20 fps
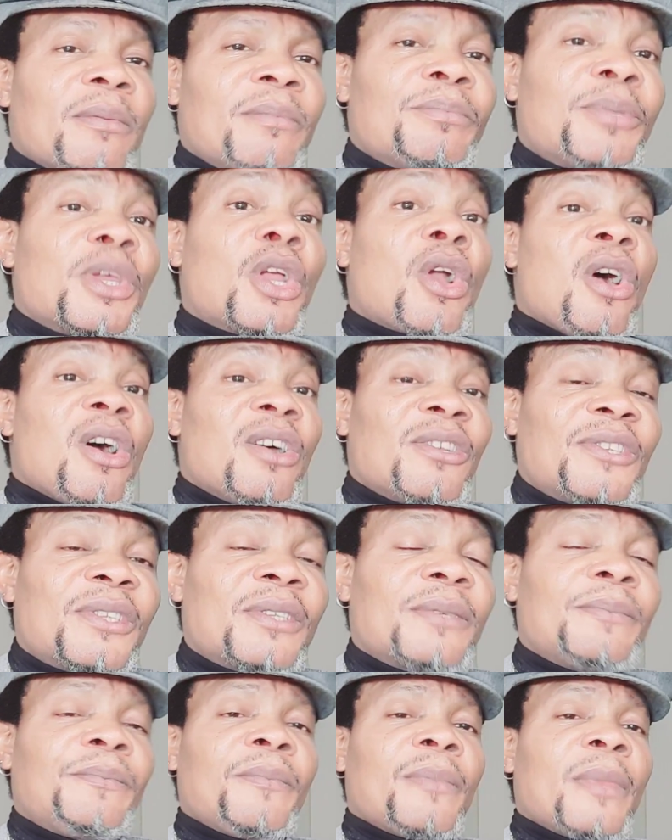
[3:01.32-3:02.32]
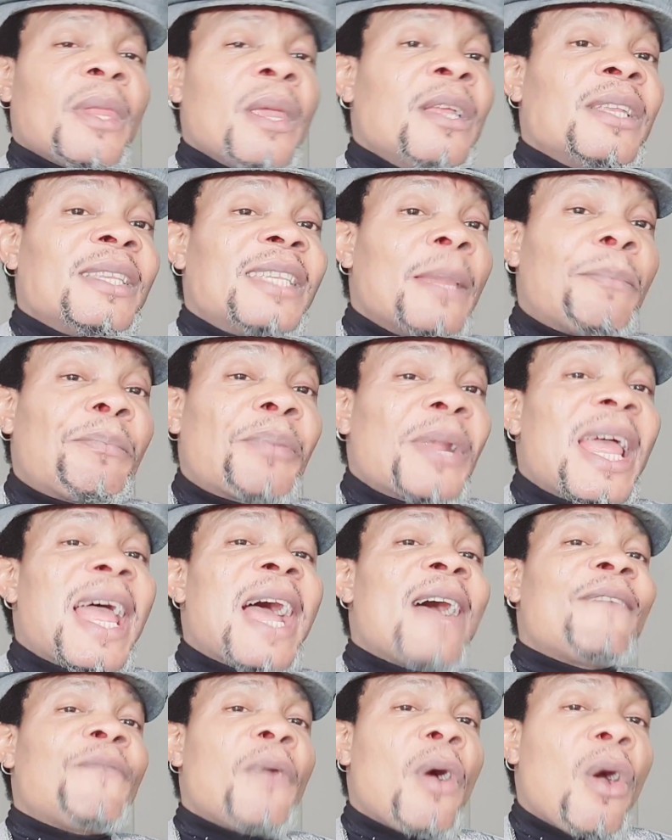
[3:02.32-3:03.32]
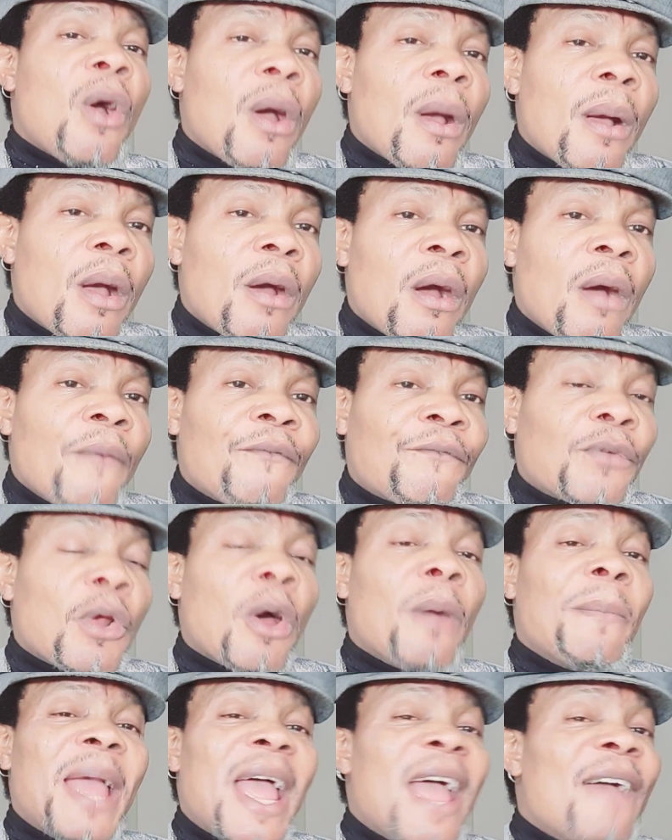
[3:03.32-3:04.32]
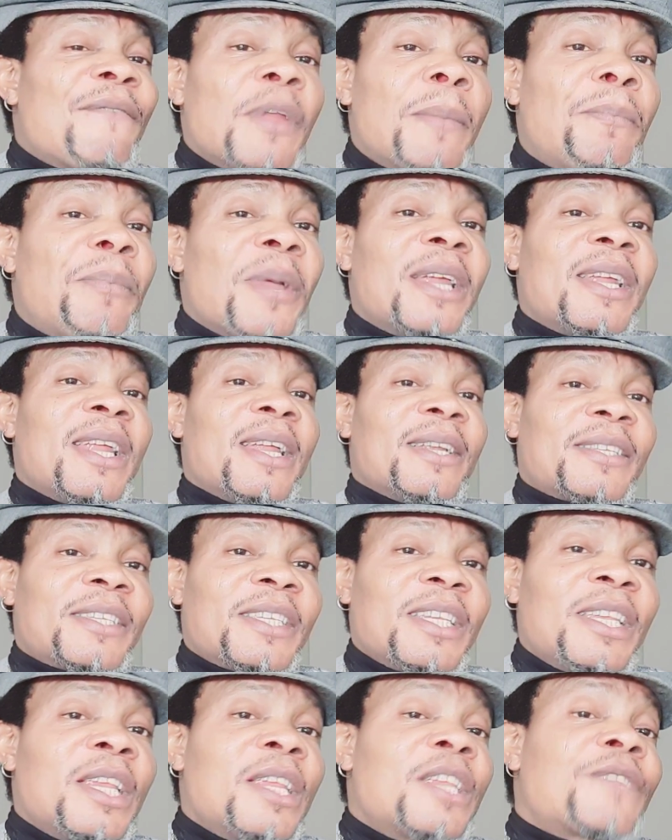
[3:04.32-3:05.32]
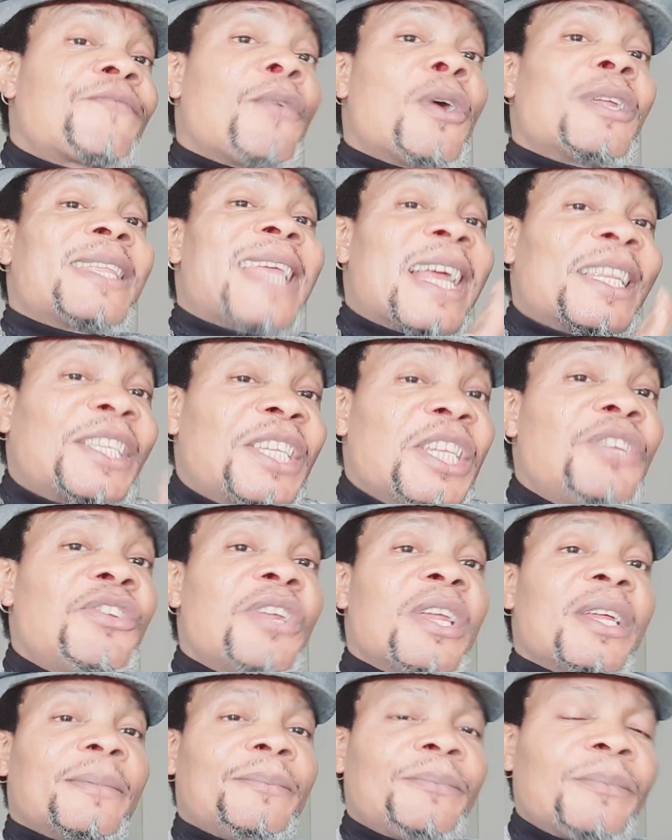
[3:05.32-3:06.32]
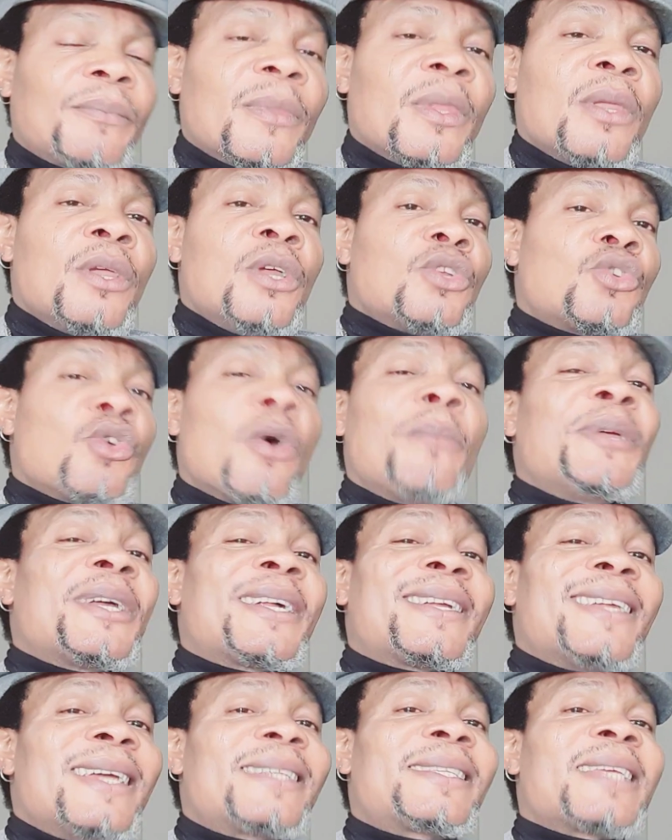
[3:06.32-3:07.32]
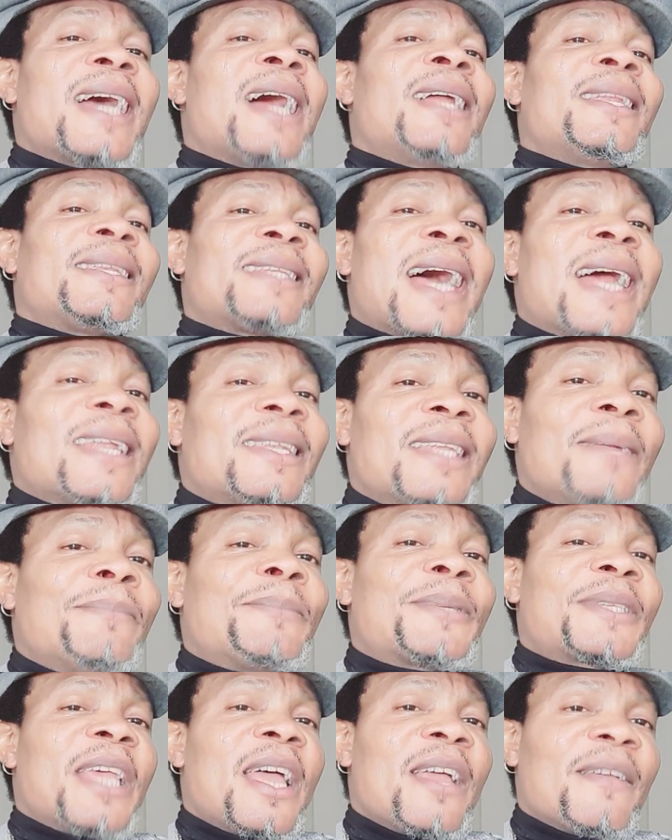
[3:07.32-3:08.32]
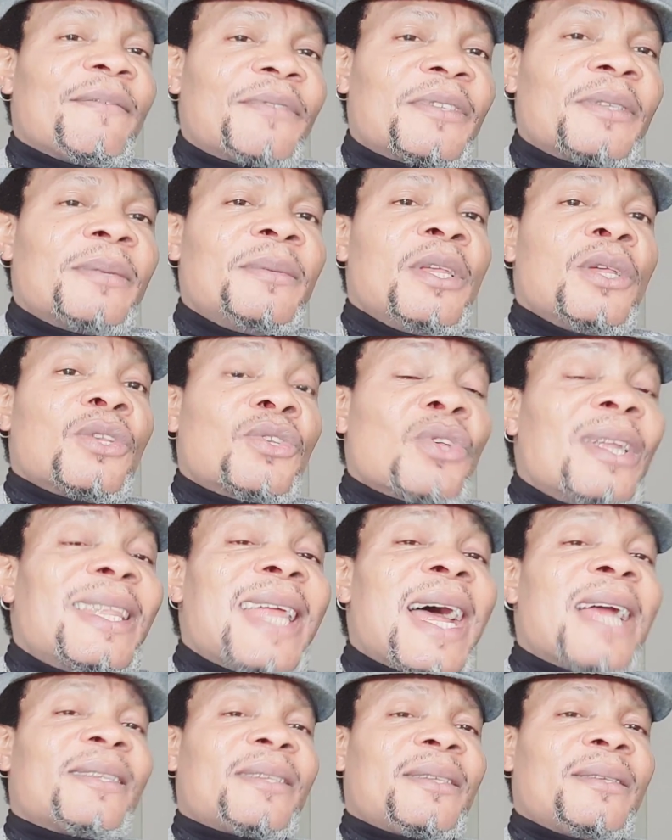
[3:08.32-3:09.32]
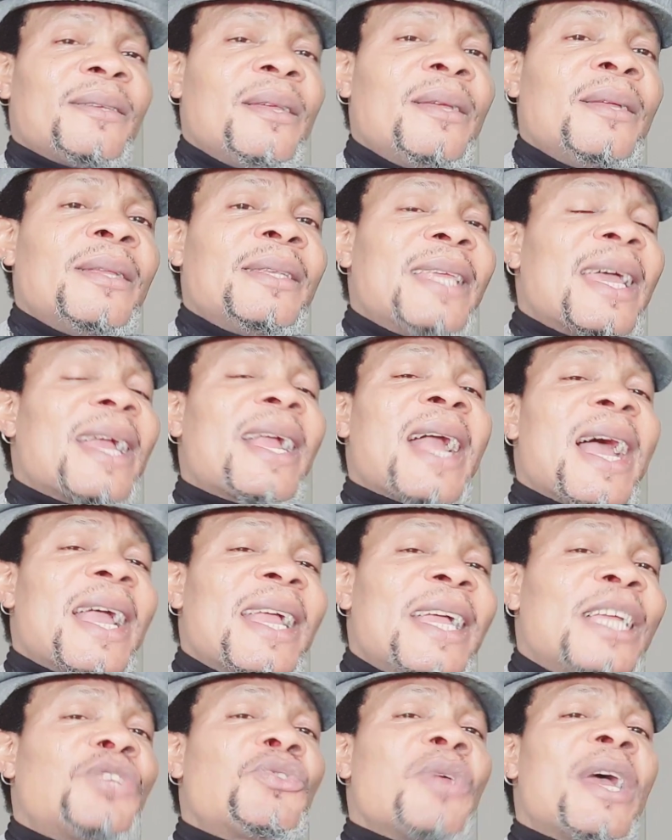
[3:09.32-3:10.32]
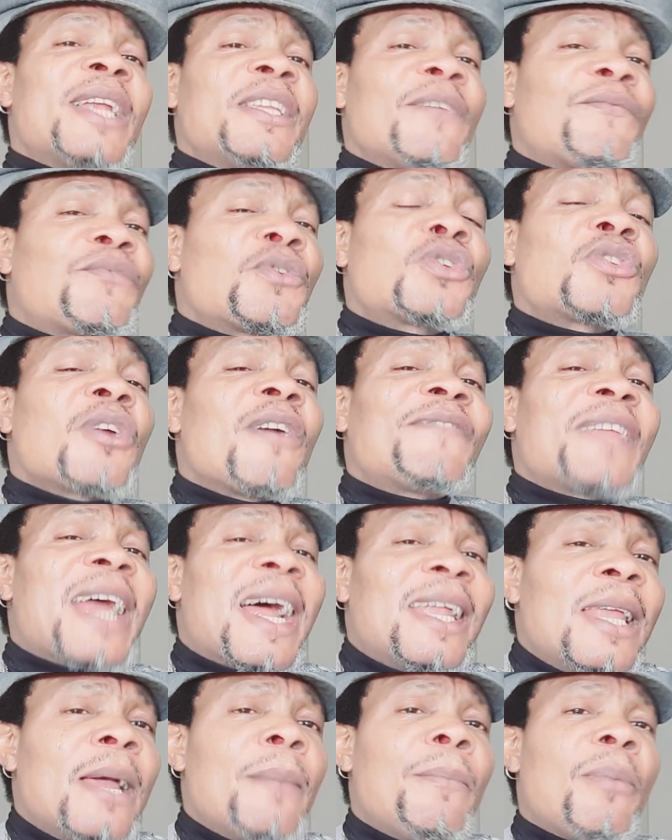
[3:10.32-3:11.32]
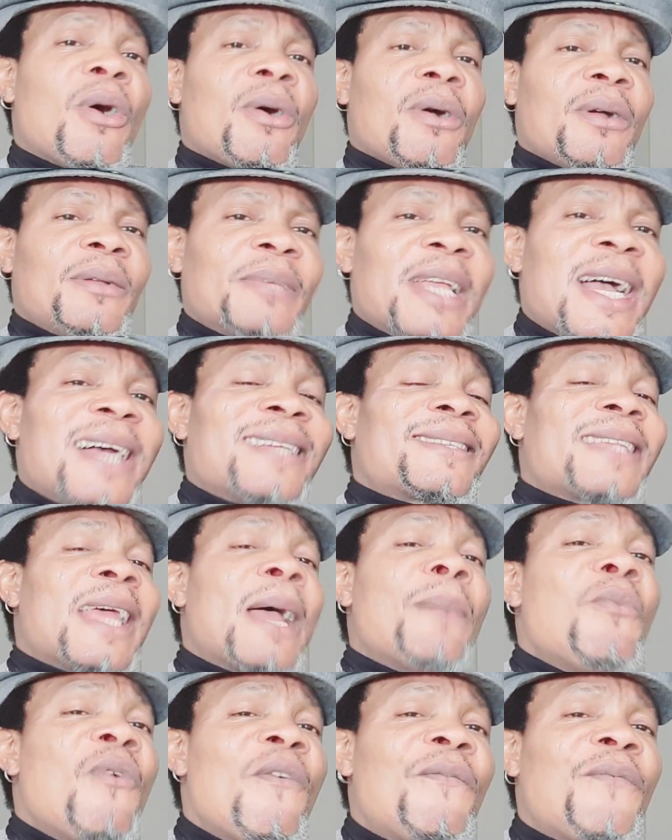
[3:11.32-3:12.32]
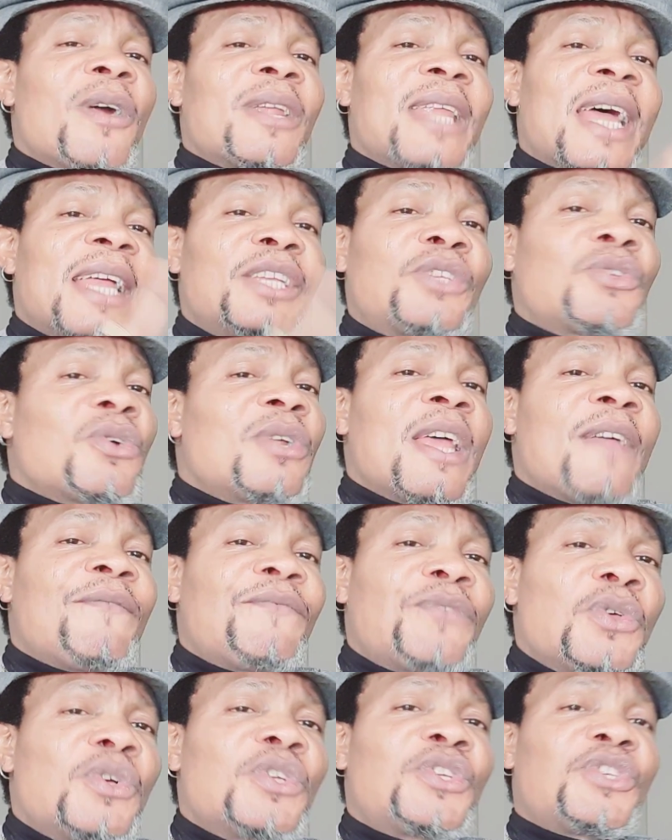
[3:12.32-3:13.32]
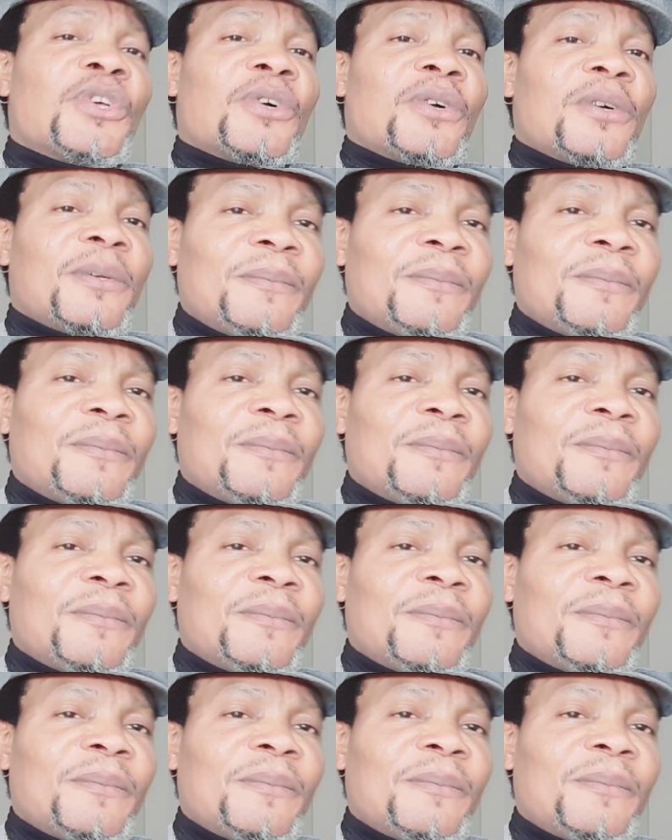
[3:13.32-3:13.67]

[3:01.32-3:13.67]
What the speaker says: because the prayer from every parent is for their children to be greater than themselves, so that they can enjoy the fruit of their labor as they move further into the future.